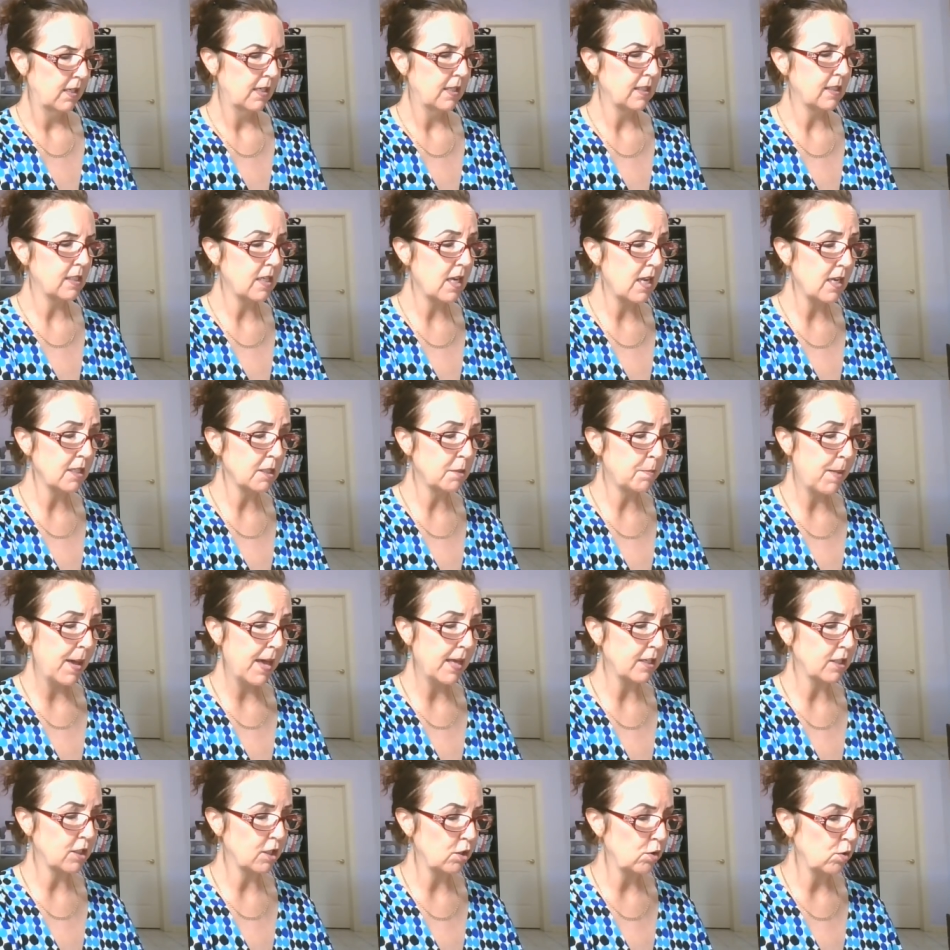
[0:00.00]
It's not as
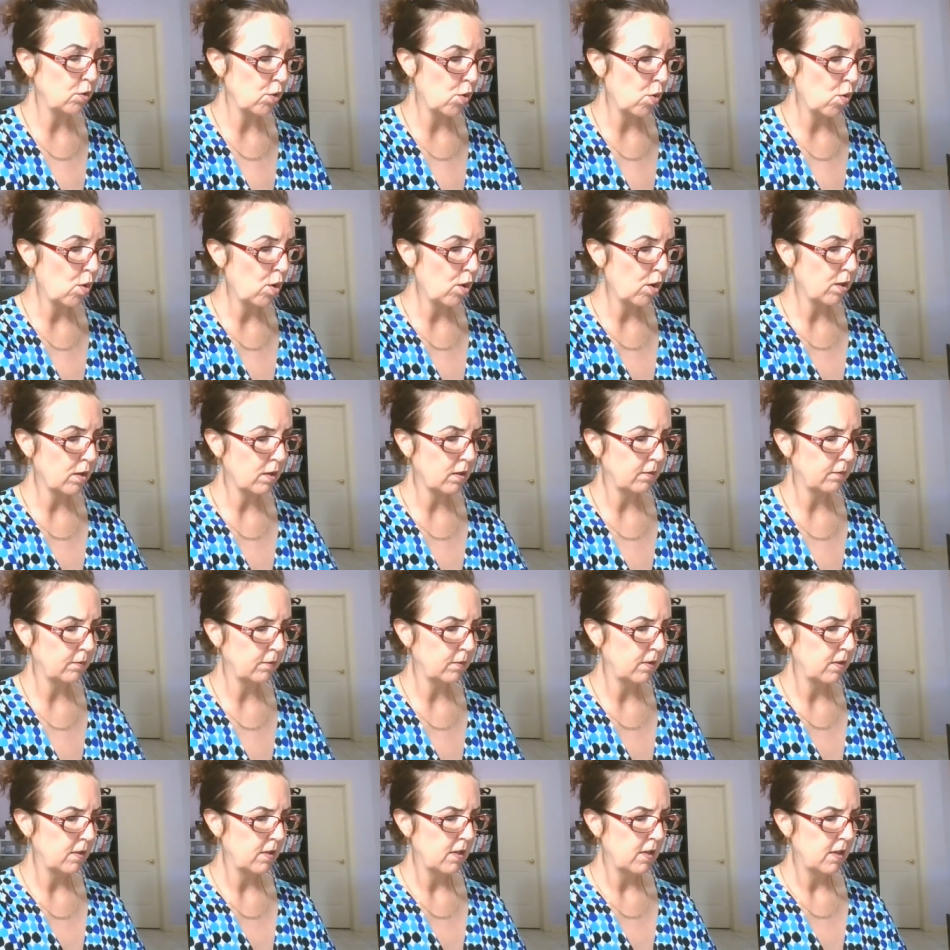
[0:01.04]
bad as New York.
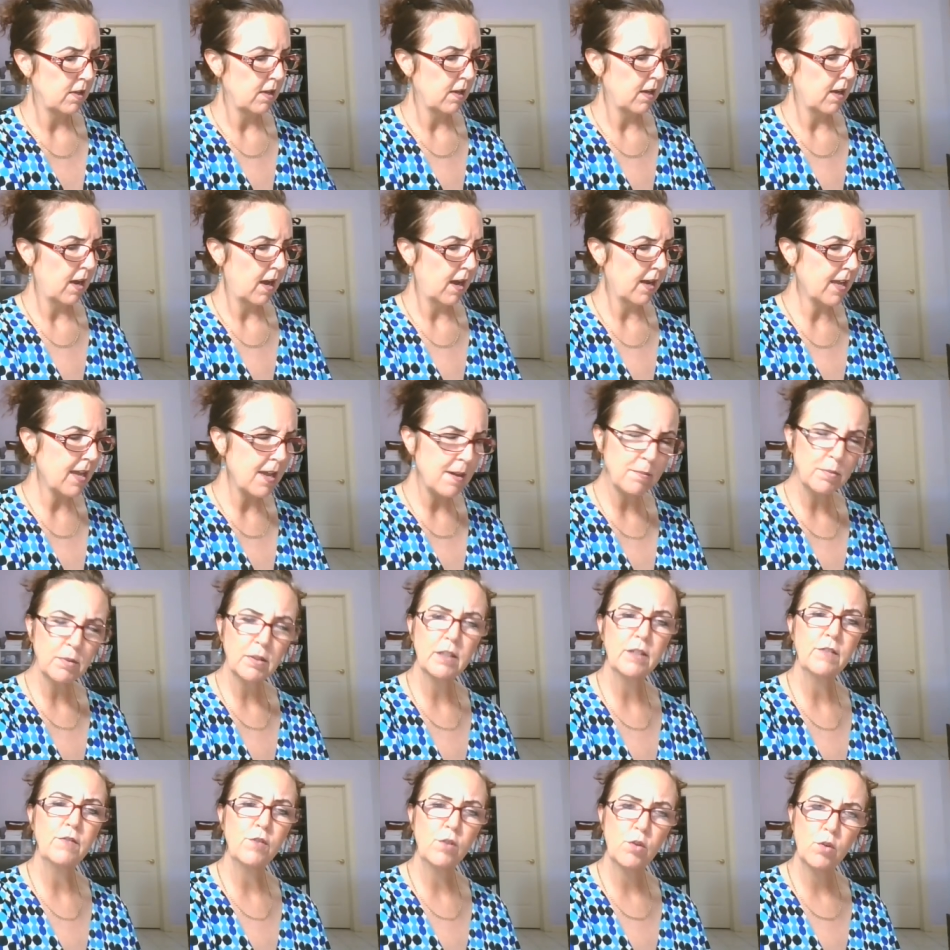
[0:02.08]
I can't
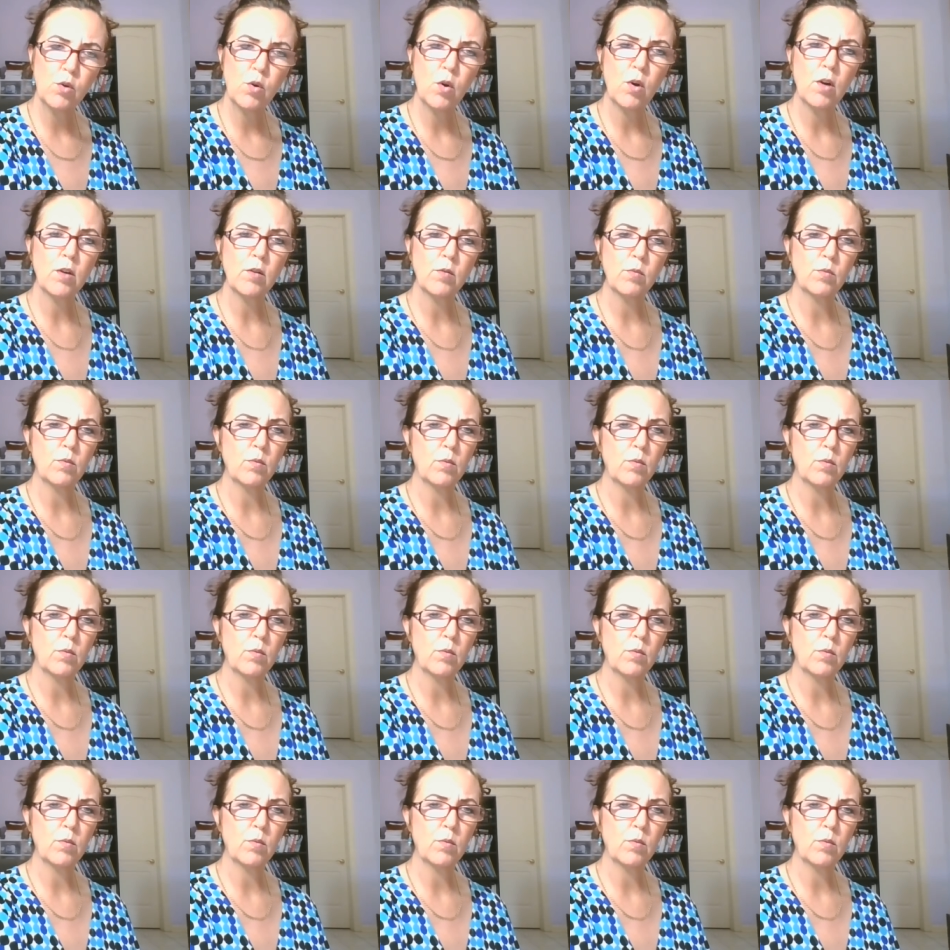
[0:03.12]
believe New York.